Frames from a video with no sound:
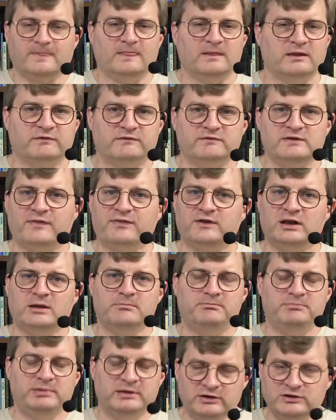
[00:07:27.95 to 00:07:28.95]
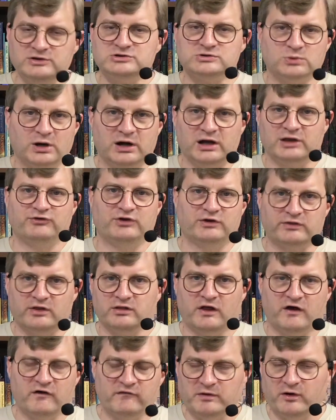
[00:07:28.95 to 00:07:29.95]
It's not that I'm binge watching The
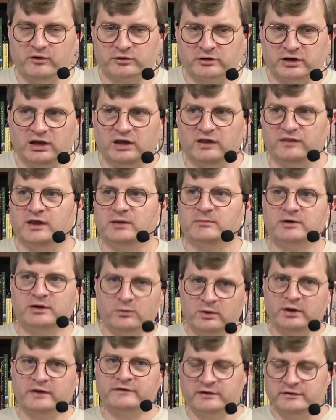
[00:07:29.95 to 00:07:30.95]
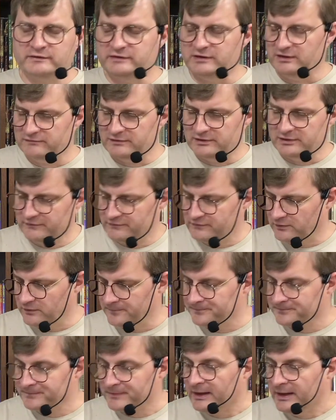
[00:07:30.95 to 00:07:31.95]
Love Boat or anything, but it was on TV.
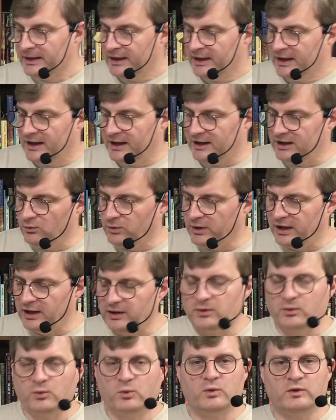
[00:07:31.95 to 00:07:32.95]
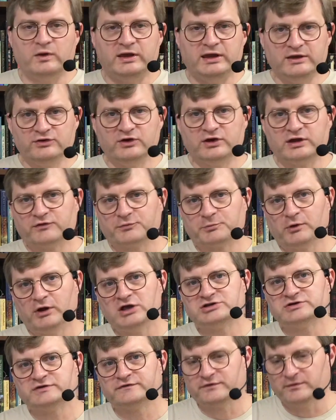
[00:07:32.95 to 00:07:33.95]
So anyway, he took
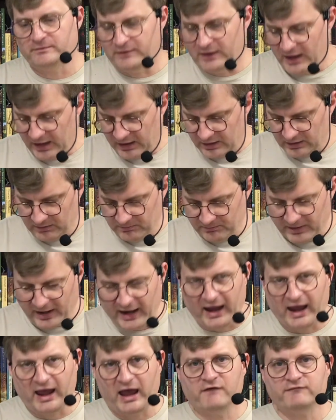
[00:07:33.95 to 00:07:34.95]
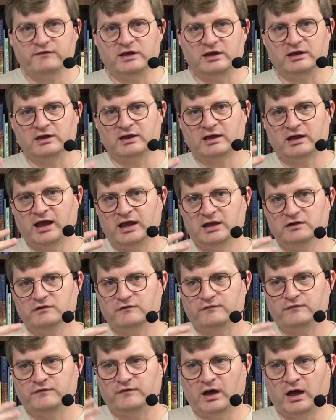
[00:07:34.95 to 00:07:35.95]
inspiration from that by having kind
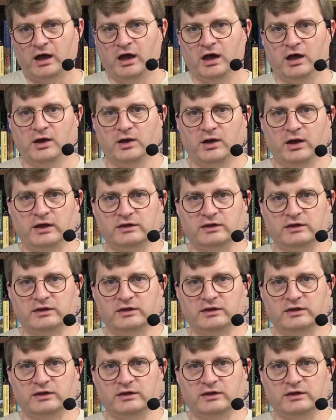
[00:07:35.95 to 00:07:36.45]
of one